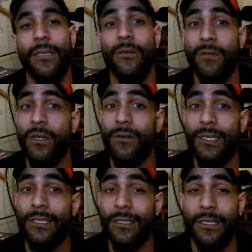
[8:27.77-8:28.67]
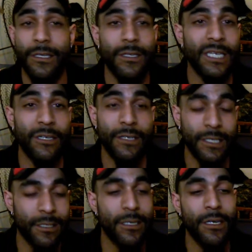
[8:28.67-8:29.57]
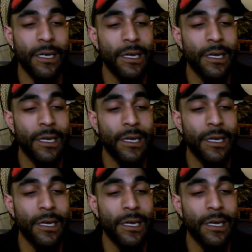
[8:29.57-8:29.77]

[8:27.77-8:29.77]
don't know anything. You know how kids are.